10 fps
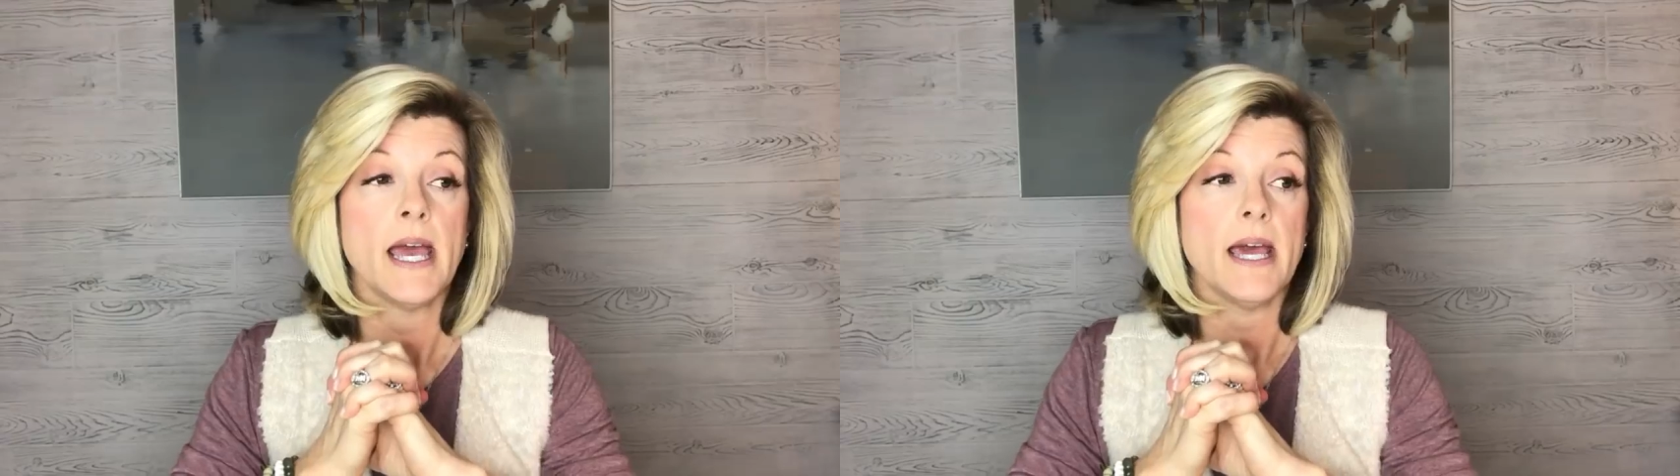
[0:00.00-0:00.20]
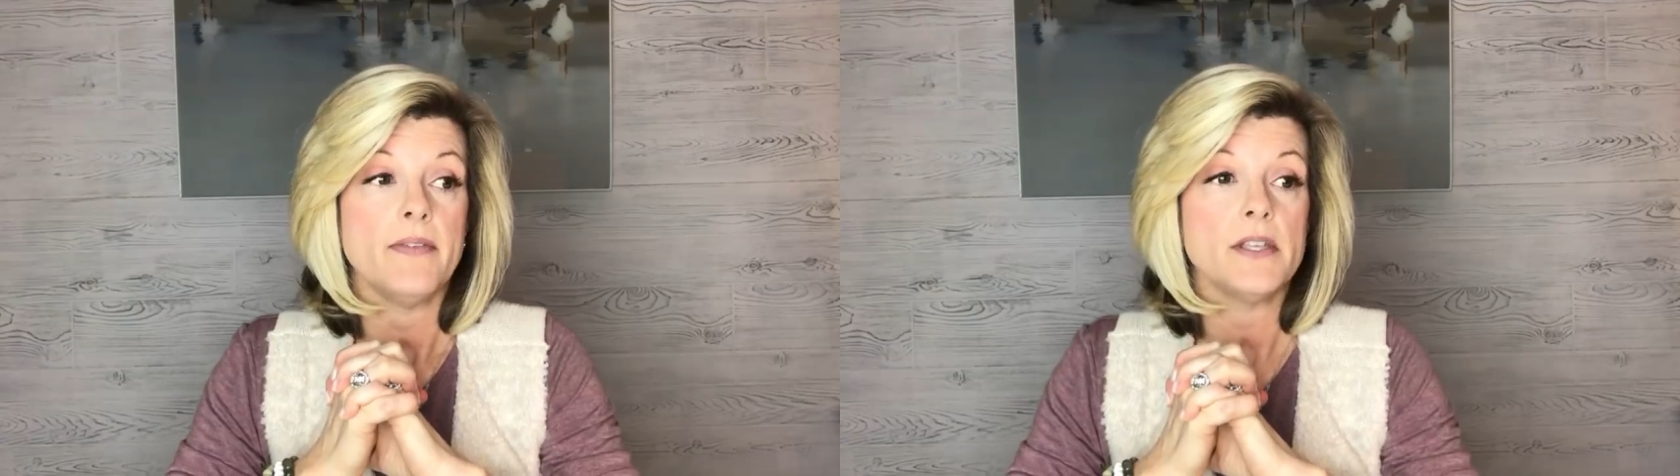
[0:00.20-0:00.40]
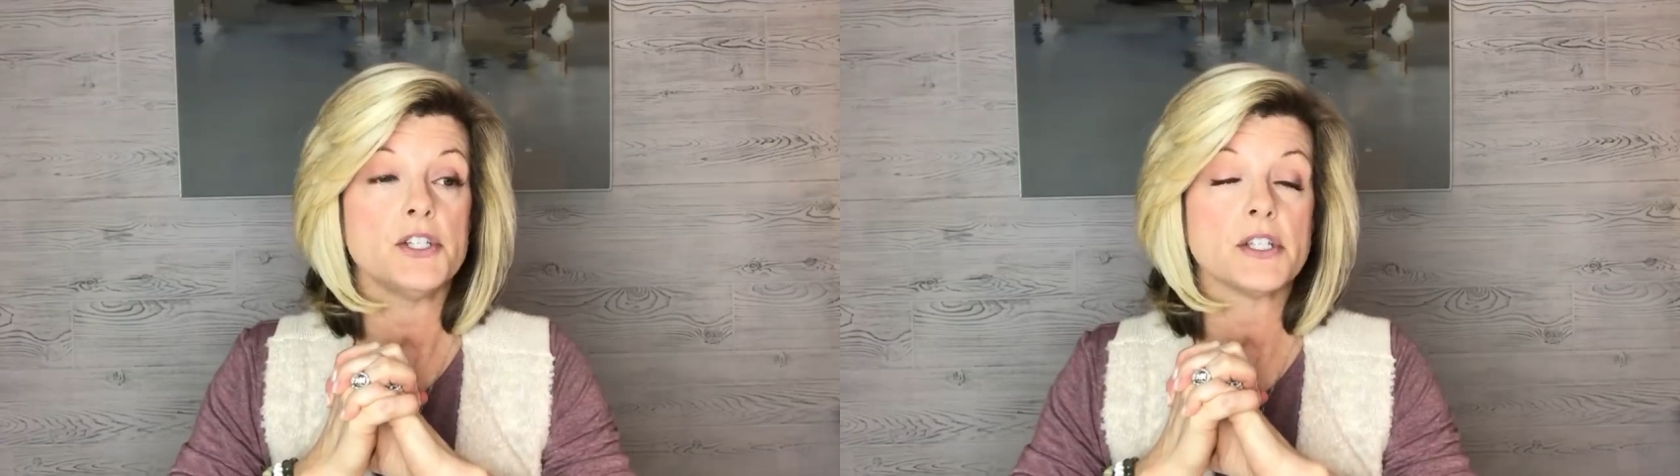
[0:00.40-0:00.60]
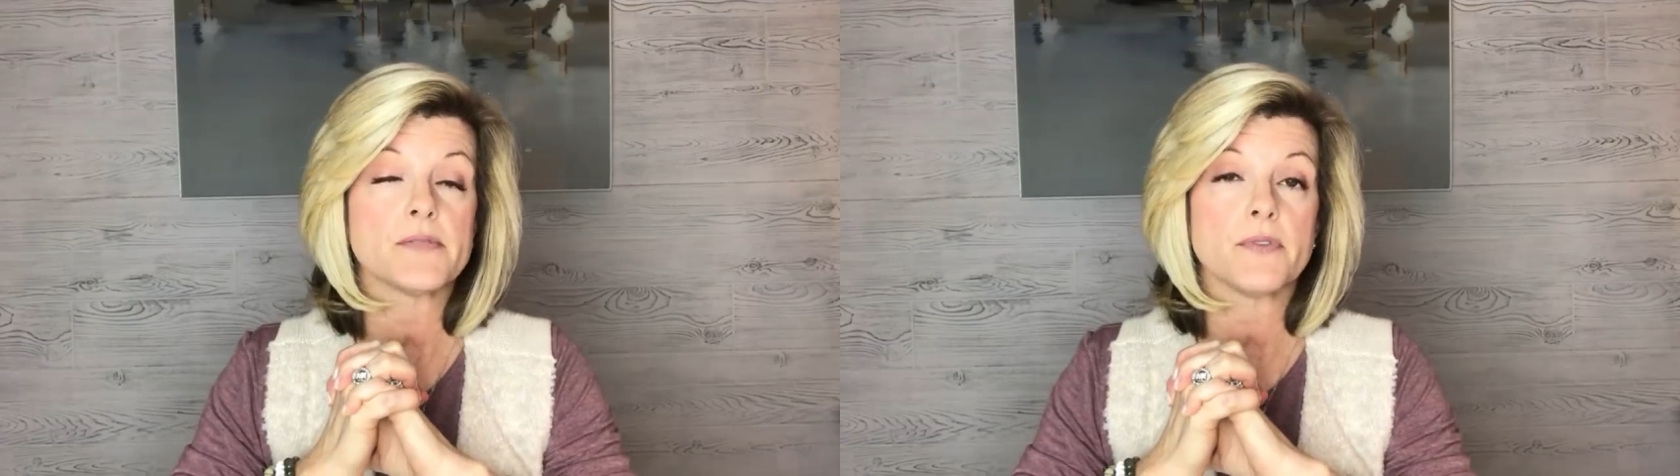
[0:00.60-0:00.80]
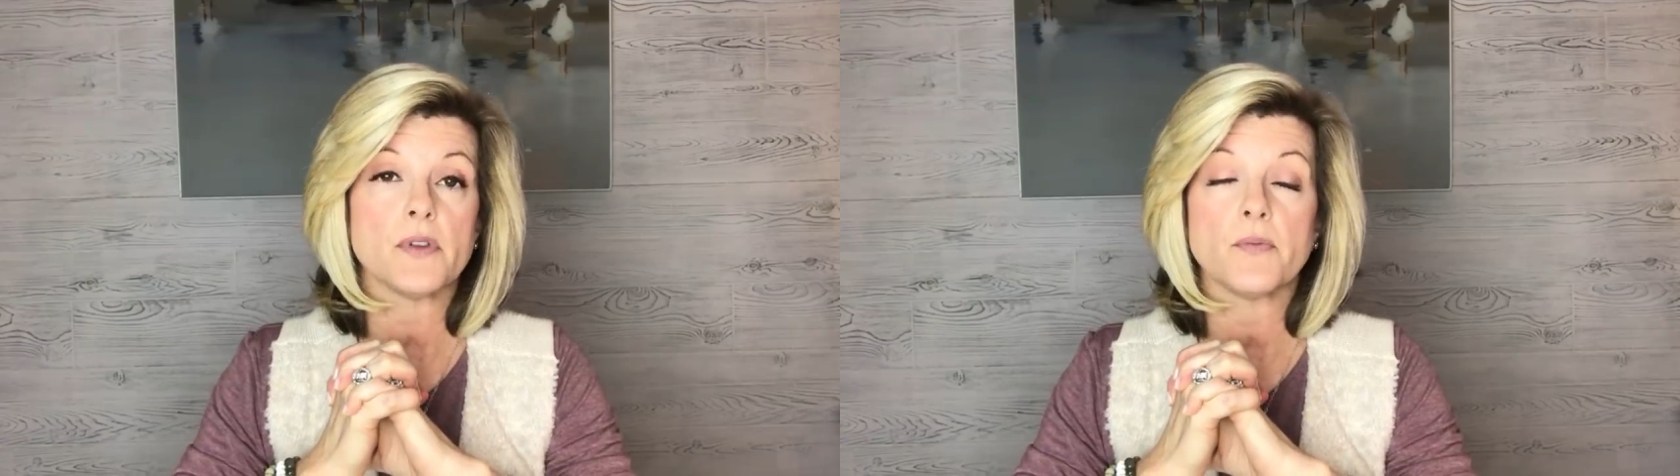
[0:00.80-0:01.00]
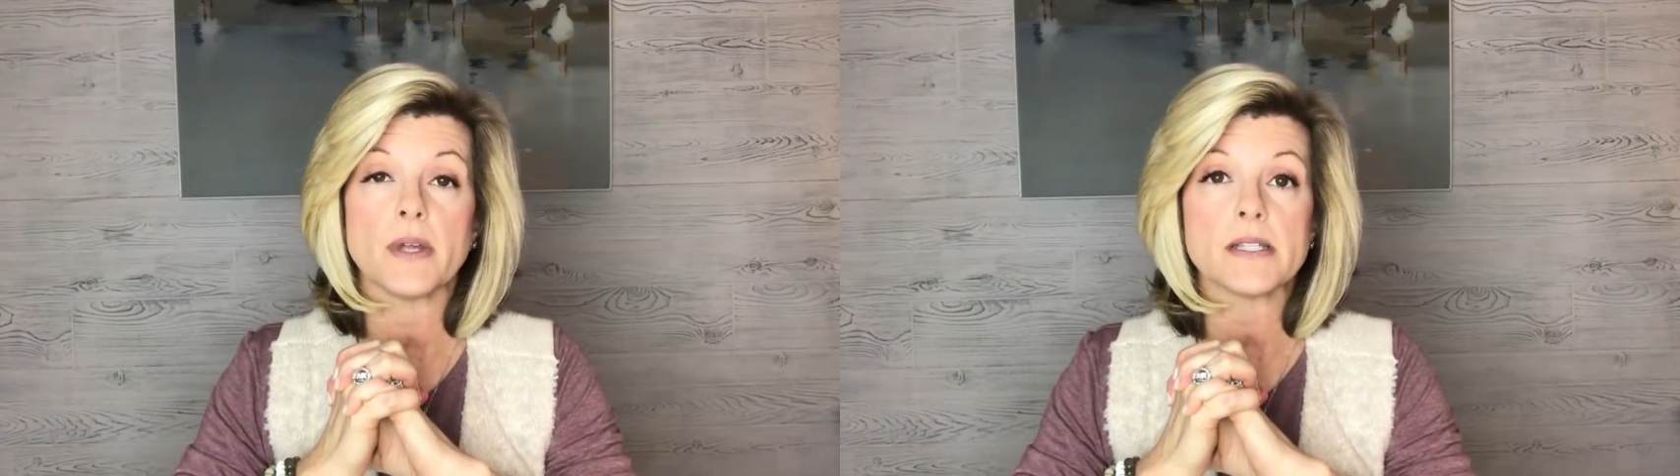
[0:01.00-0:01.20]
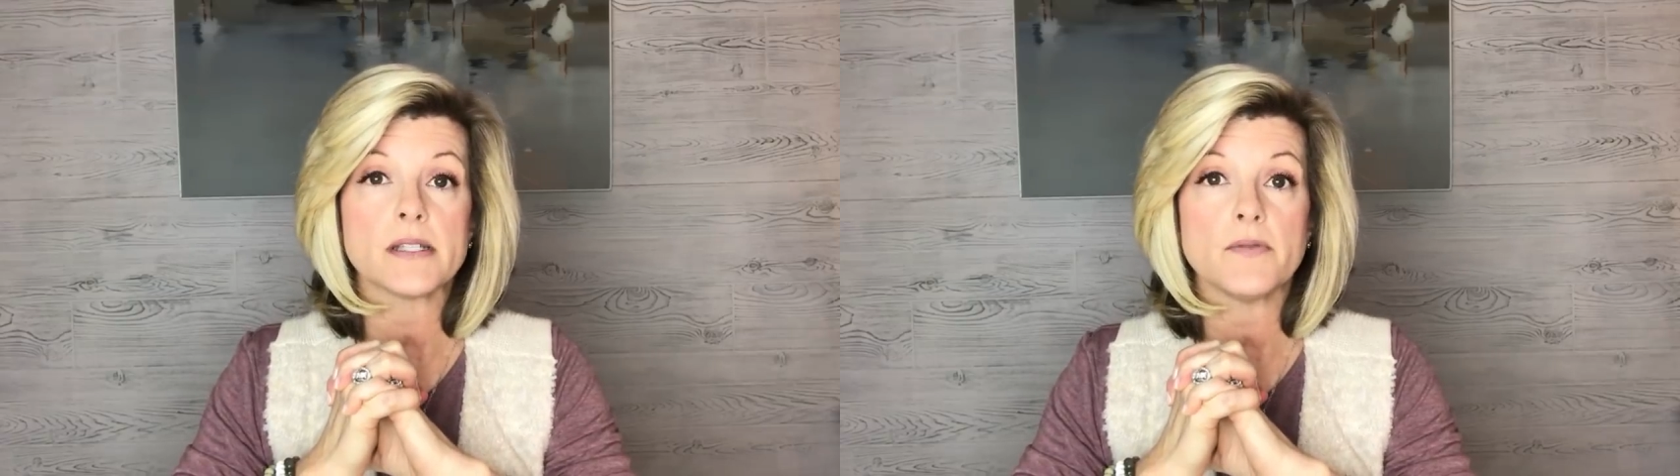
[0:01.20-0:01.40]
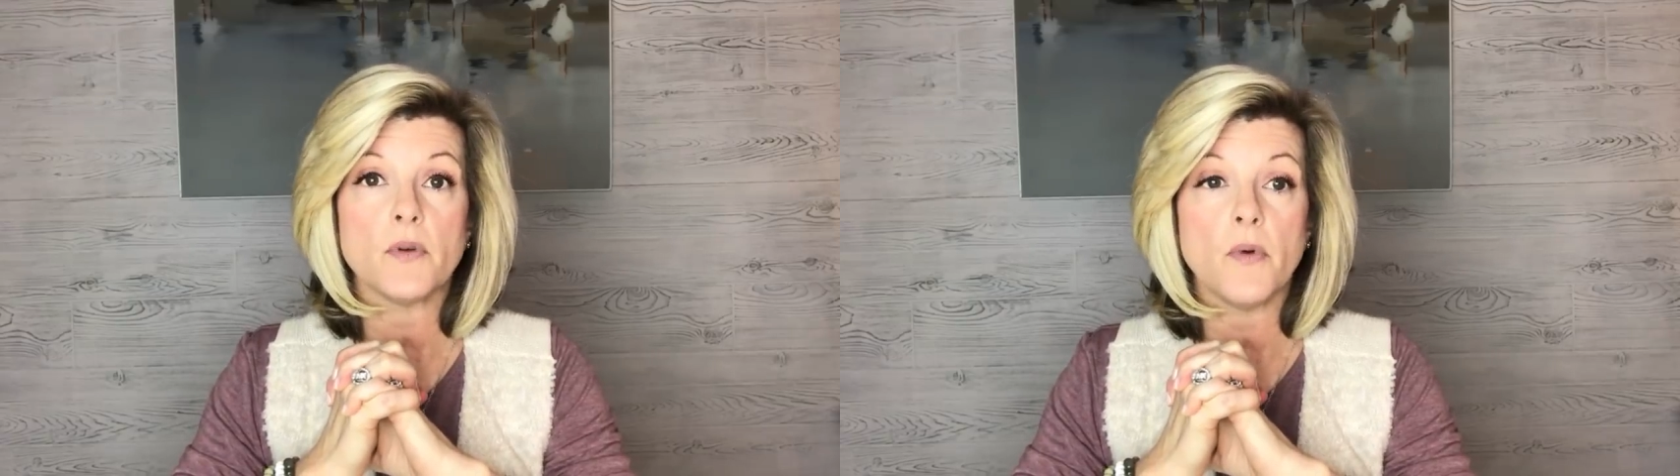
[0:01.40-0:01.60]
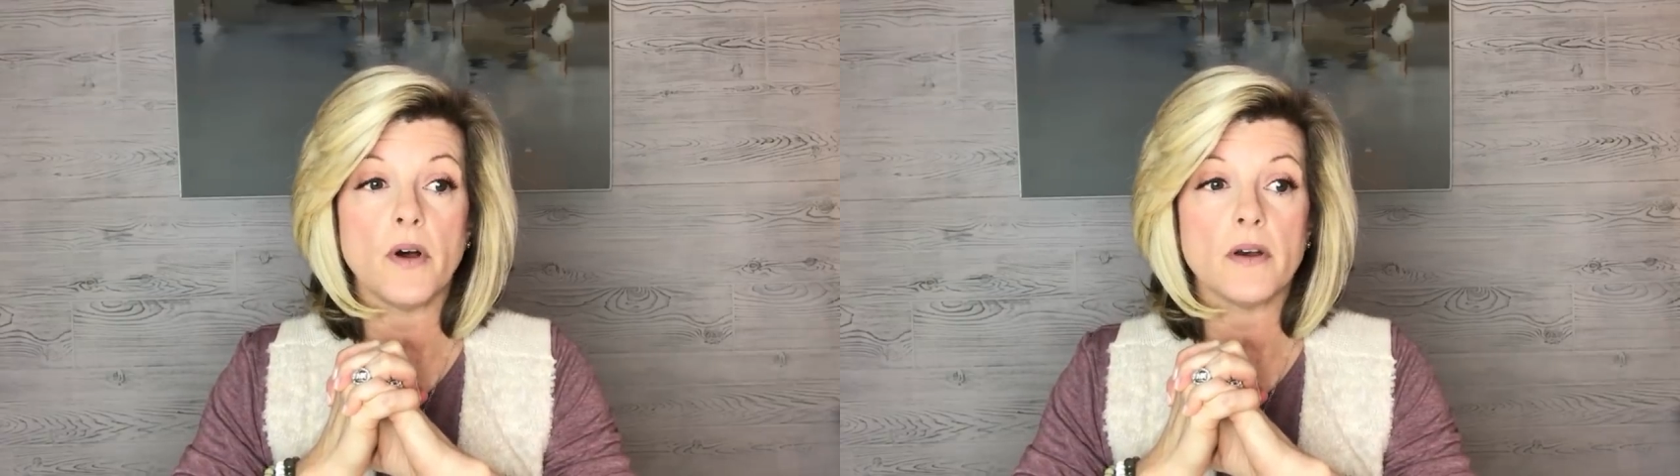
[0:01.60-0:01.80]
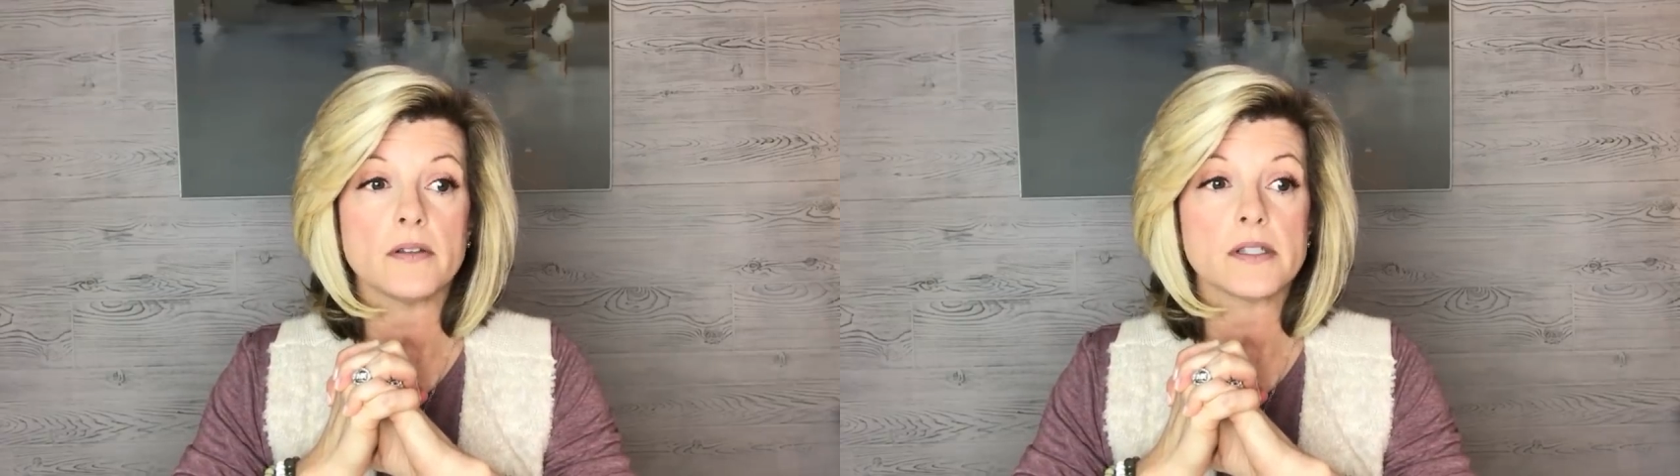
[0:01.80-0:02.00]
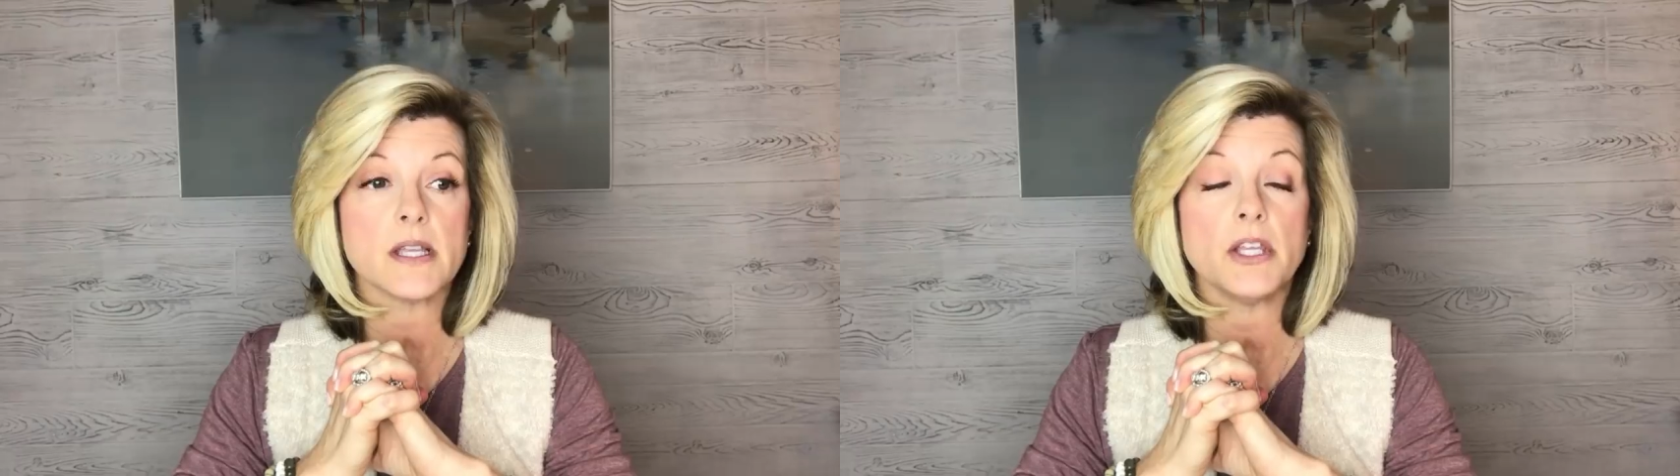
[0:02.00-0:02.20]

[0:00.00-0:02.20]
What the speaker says: And then just for the rest of the walls,